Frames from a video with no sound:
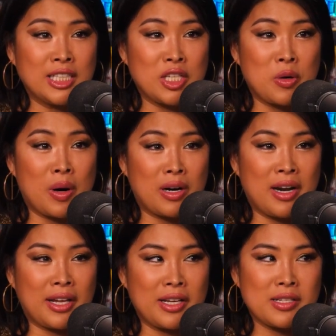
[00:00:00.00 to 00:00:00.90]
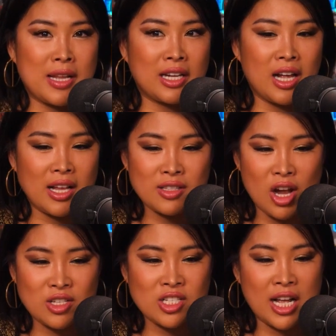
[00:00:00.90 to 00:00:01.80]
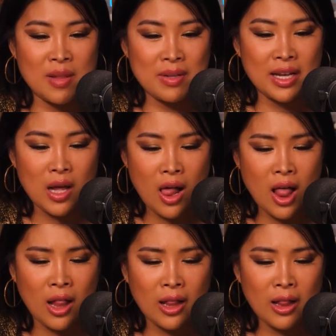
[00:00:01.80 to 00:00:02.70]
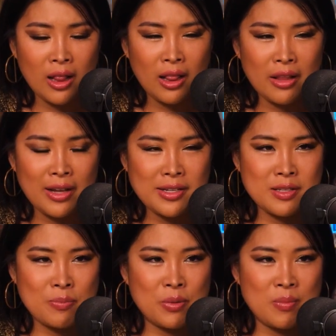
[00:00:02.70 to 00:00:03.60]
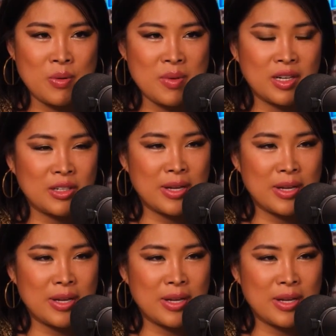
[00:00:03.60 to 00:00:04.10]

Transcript: Asian you are, like he's like a, toss a salad, be like, uh, as a pr- premier